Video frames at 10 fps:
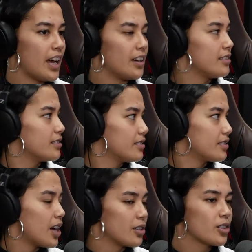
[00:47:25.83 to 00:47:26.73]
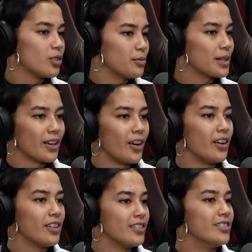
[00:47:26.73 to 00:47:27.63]
Like, cool, but
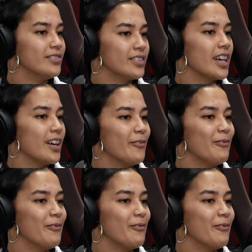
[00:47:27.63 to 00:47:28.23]
not... Yeah.